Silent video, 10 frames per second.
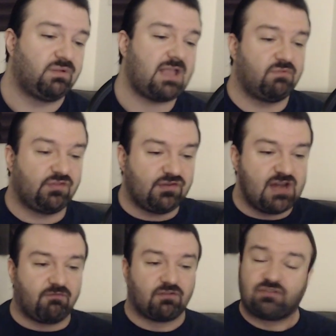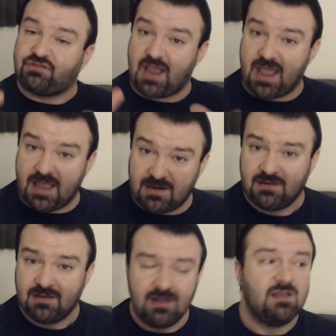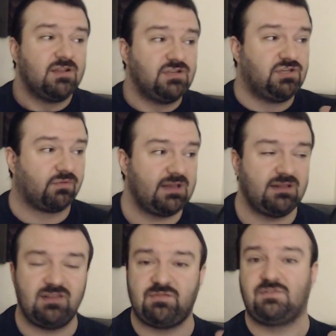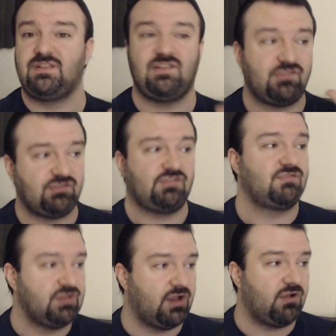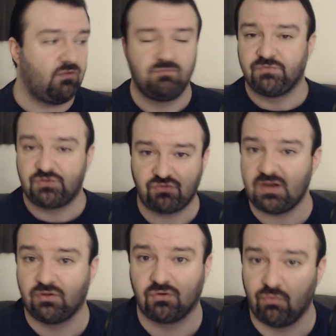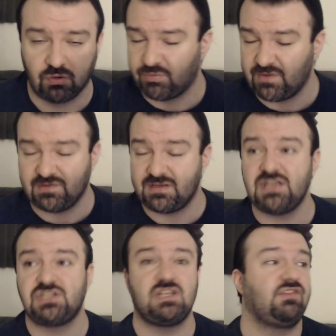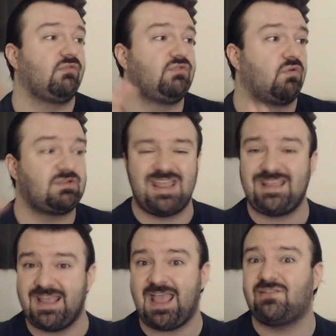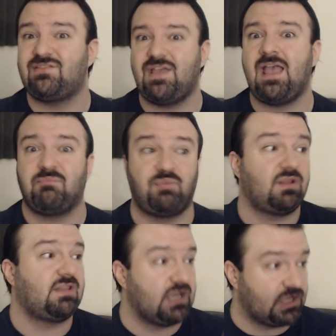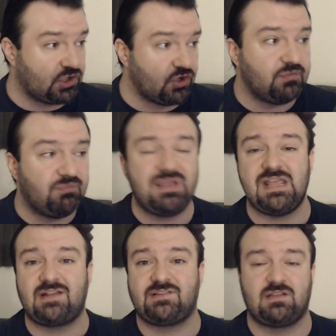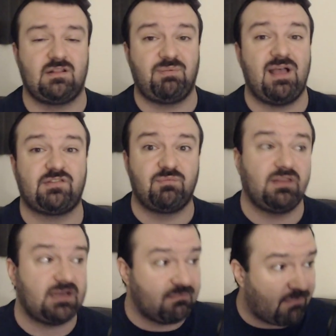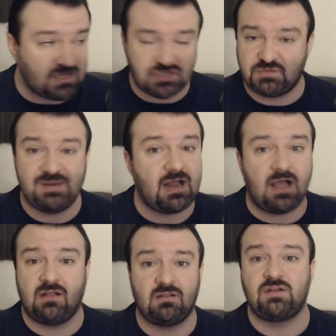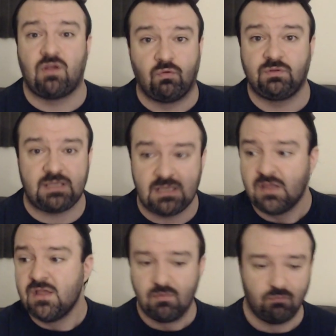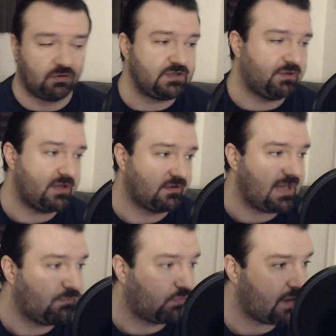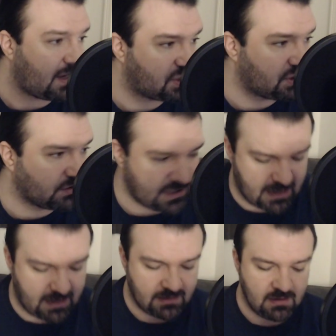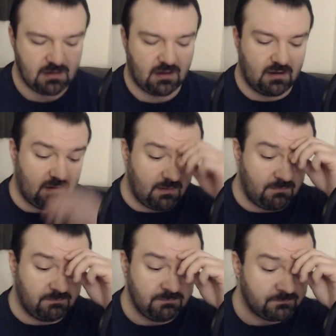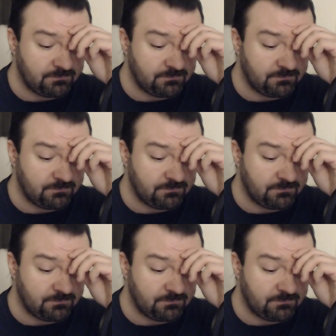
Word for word: but that was never said during this this, you know, trailer or presentation, so don't take it as that, but it could be. That's kind of the possibility. It might just be an online only multiplayer game. We're not sure yet. Um